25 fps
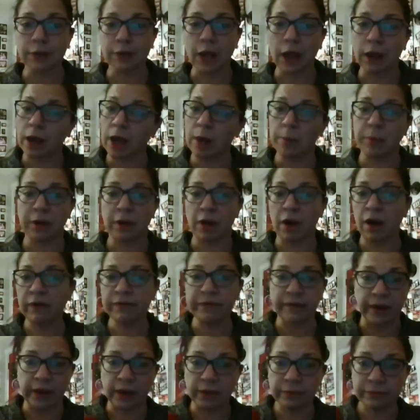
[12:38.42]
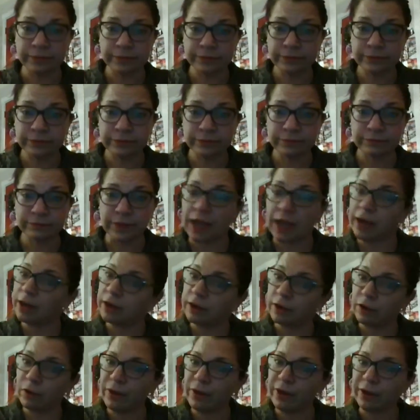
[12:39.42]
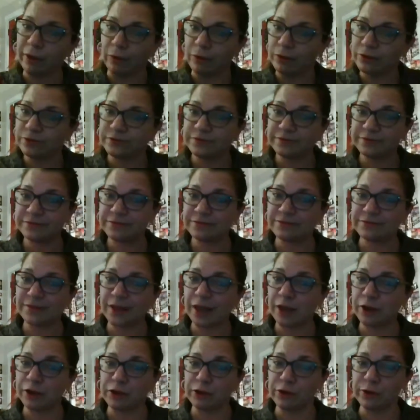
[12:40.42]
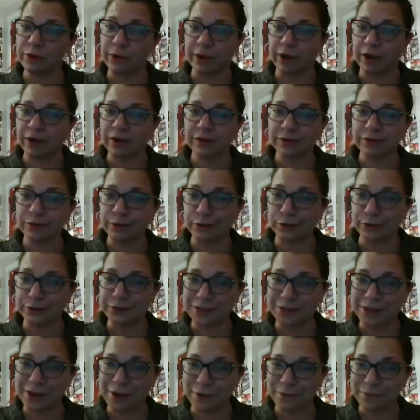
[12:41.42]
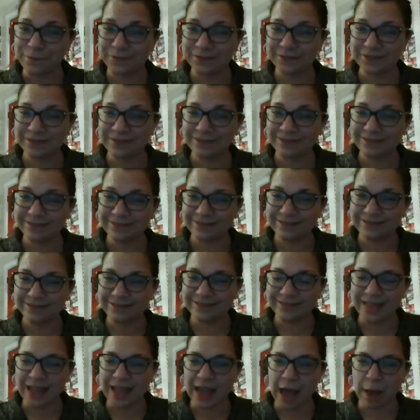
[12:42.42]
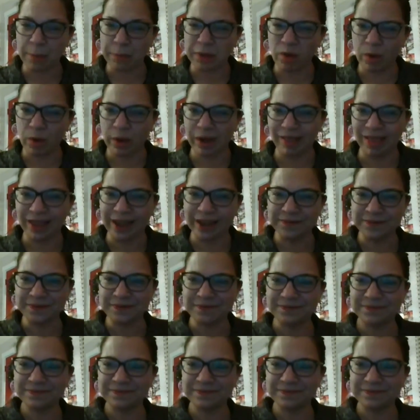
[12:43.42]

a cup of coffee, and an oil, and you're good to go. Happy oiling.